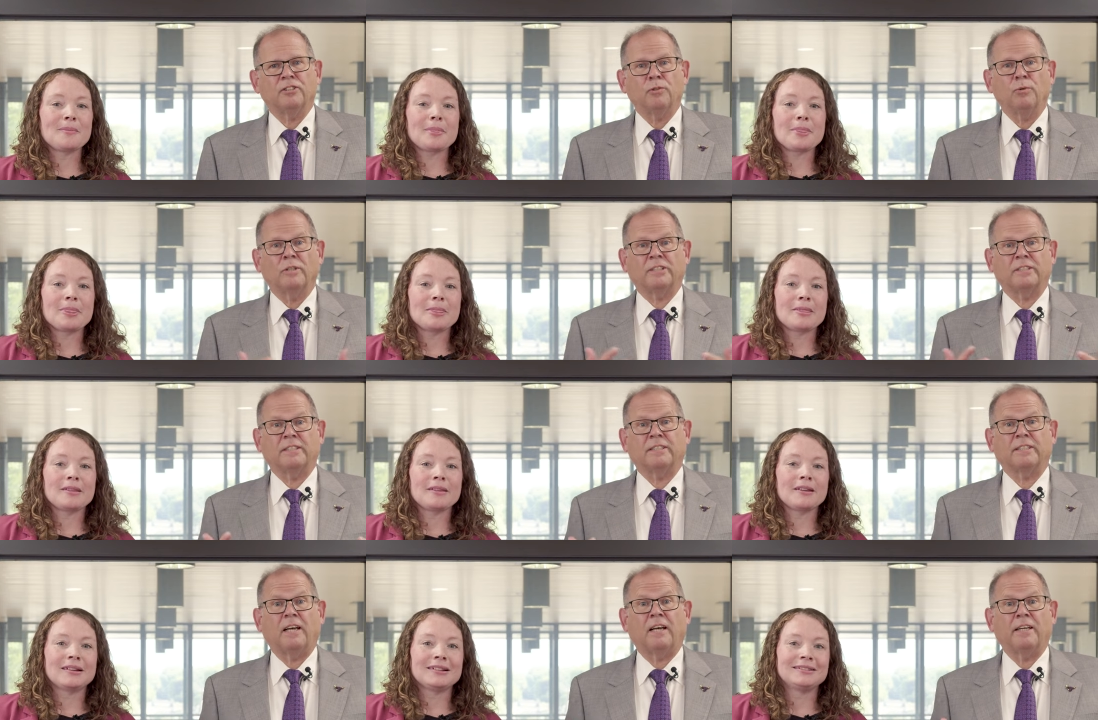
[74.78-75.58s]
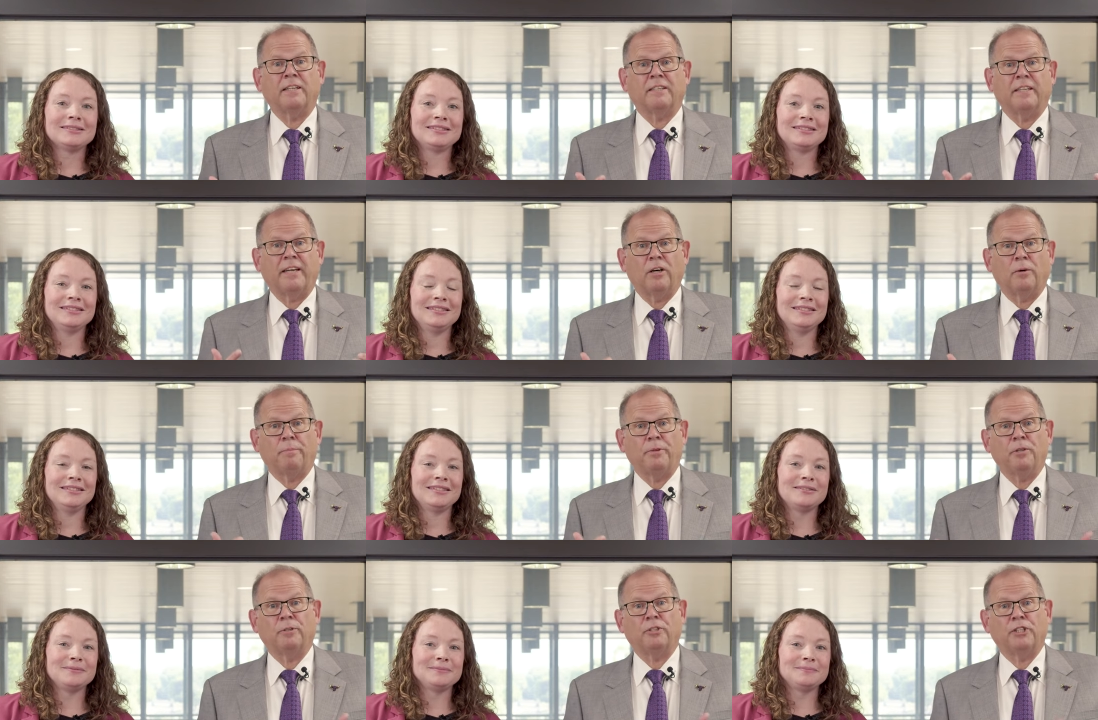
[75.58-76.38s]
Speaker 1: tool is designed to
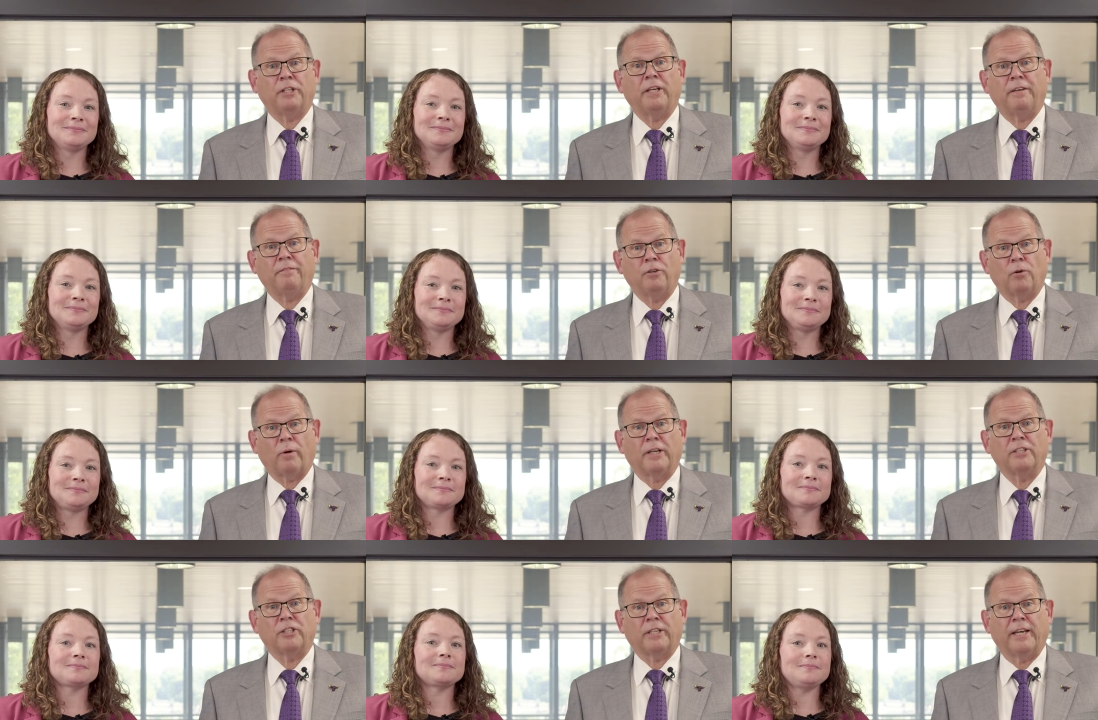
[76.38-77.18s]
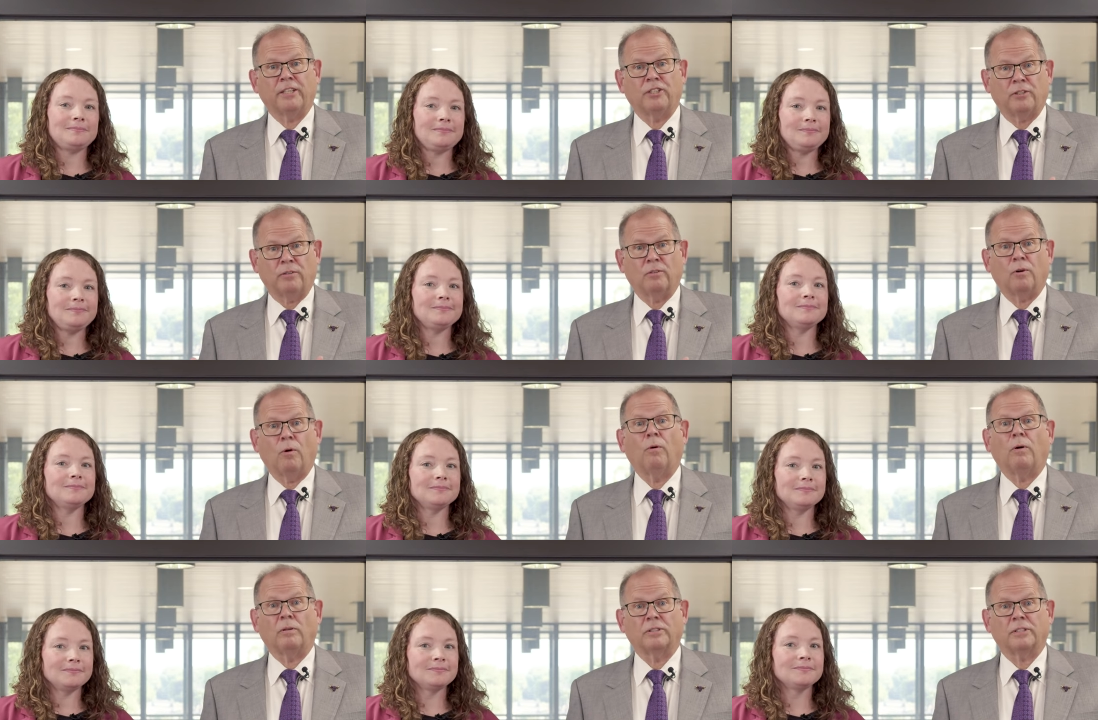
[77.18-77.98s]
help you achieve your educational
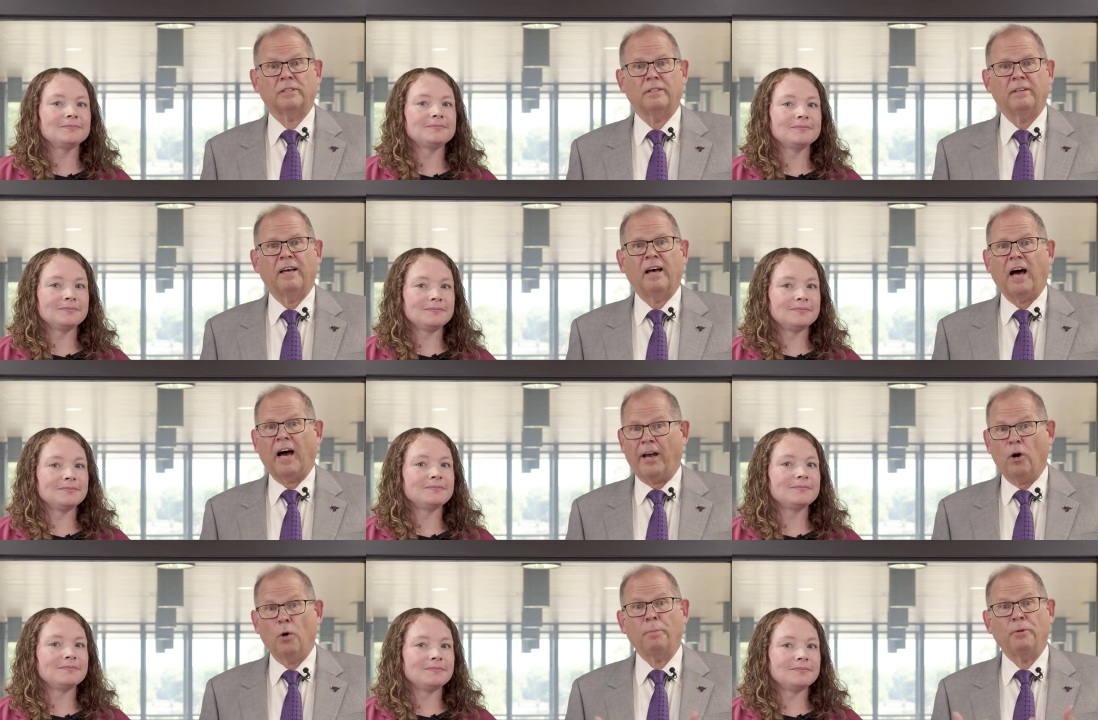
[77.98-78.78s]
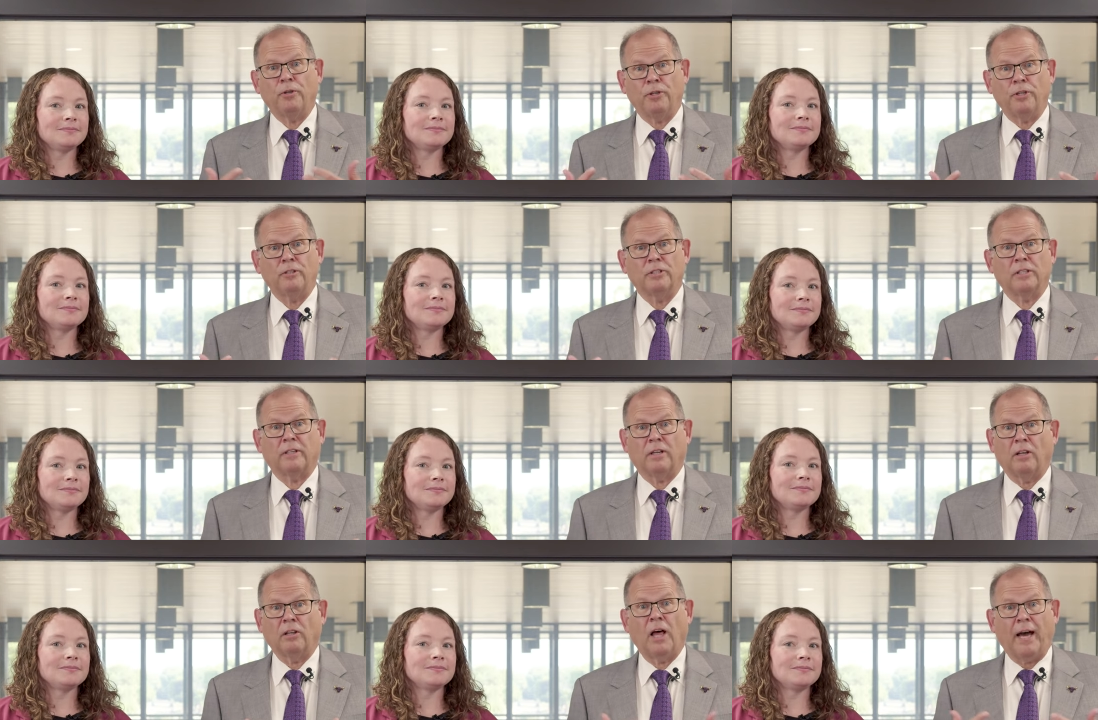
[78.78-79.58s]
goals. I hope you use
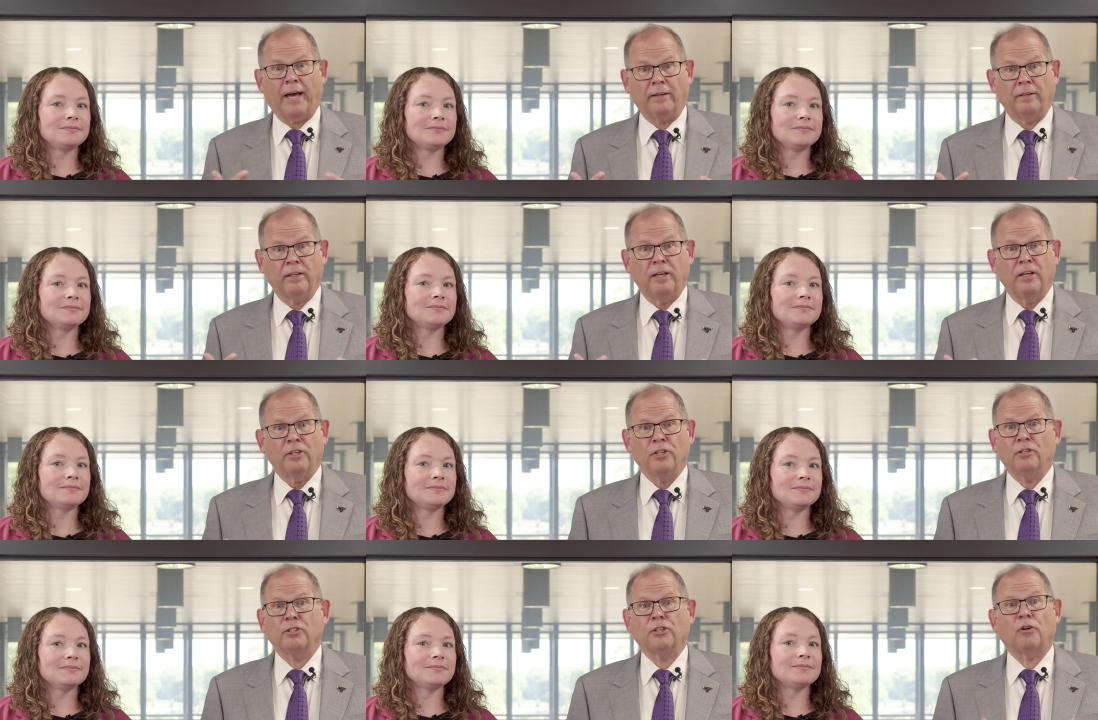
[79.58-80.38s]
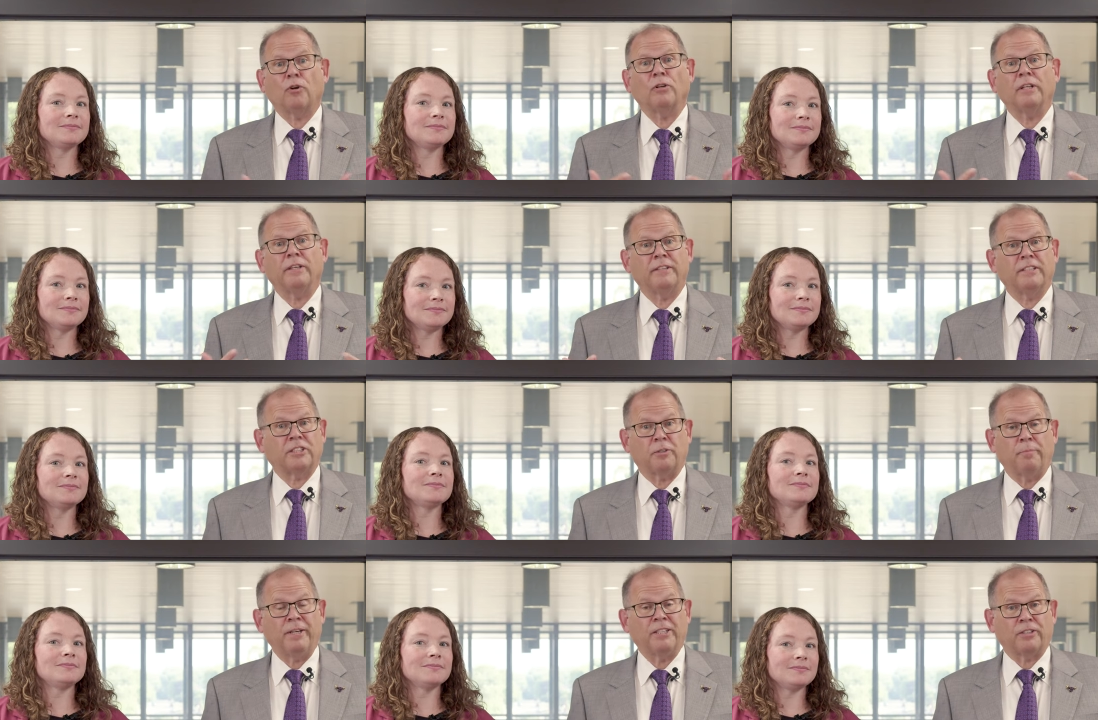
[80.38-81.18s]
it a lot. Use it early this
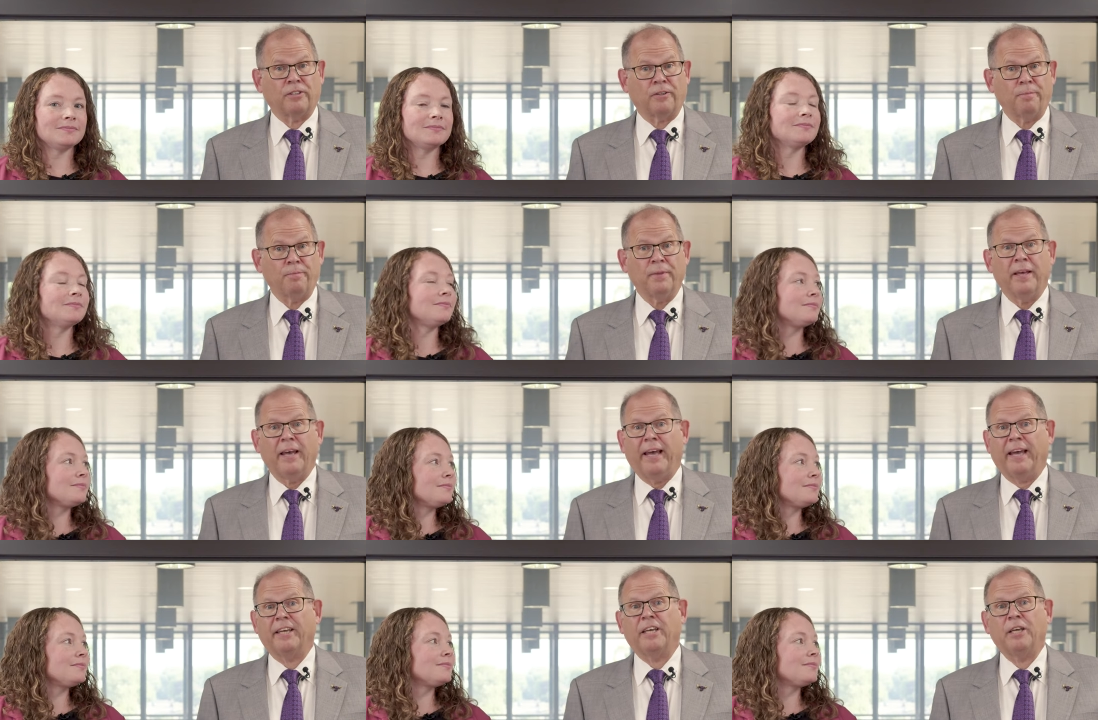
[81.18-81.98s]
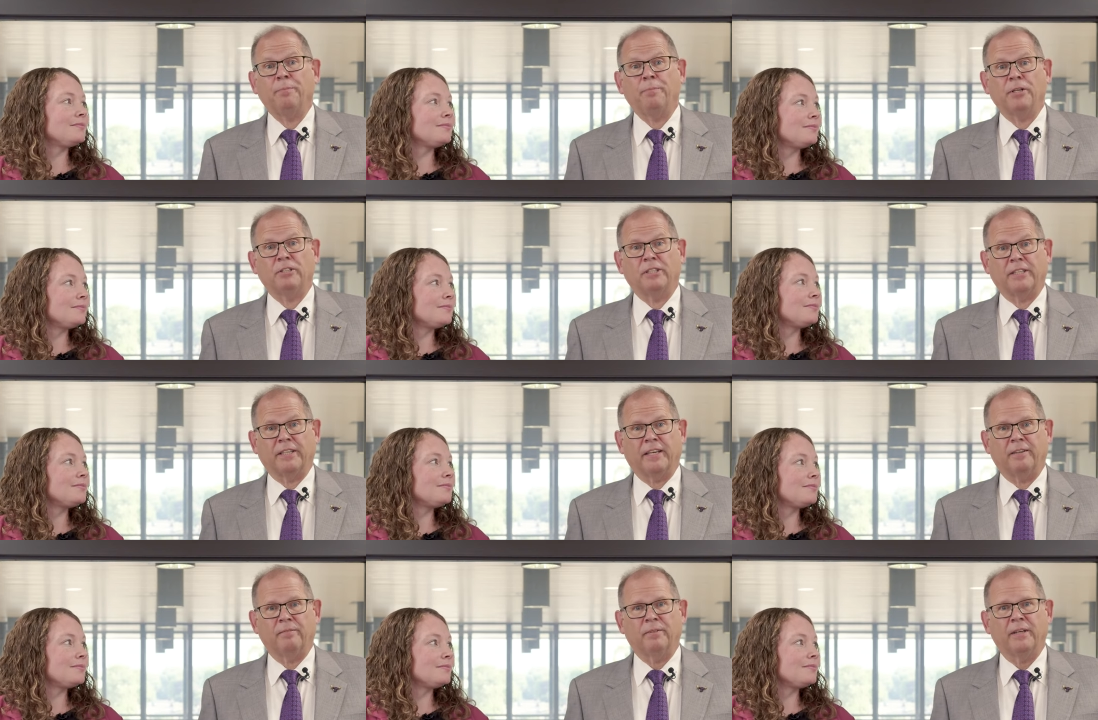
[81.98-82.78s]
semester and keep
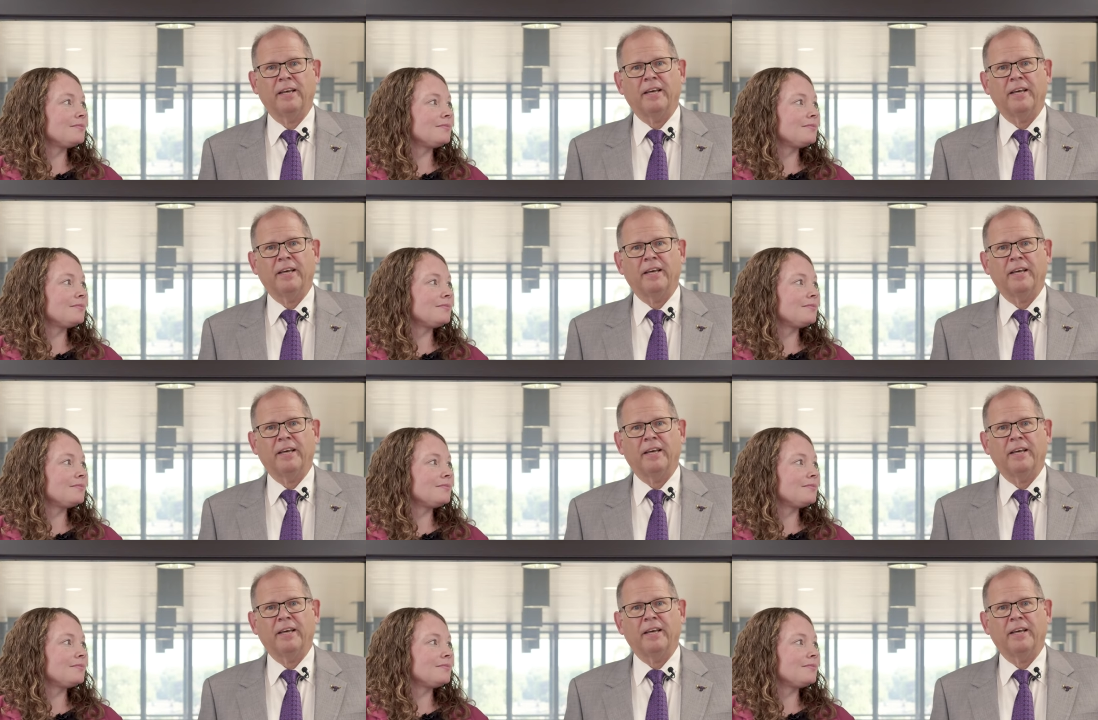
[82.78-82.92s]
using it.